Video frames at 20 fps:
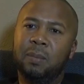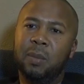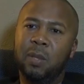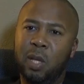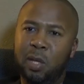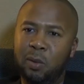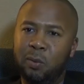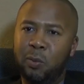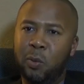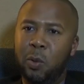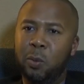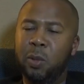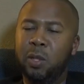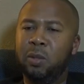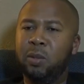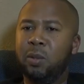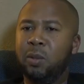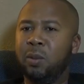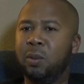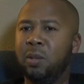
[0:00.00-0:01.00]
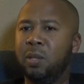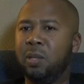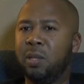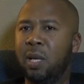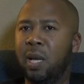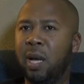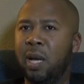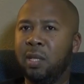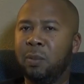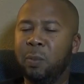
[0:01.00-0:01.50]
looking forward to this
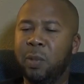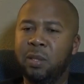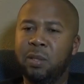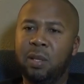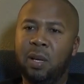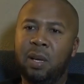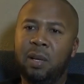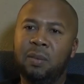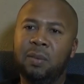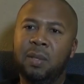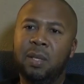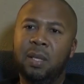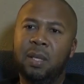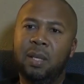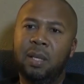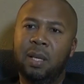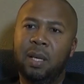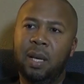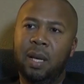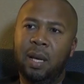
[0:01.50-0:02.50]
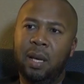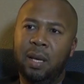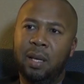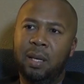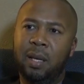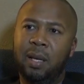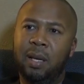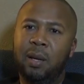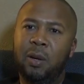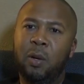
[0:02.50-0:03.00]
class myself,
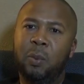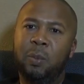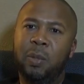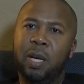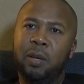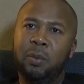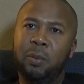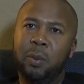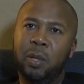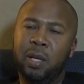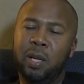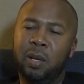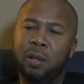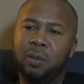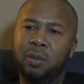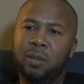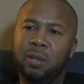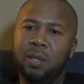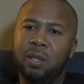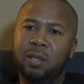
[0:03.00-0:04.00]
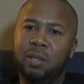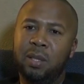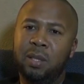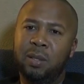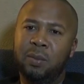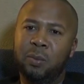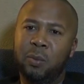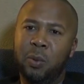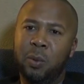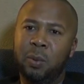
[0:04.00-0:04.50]
and I hope everyone else is
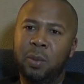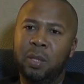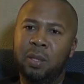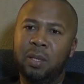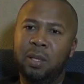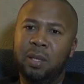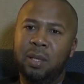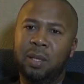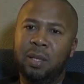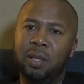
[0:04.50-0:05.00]
looking forward.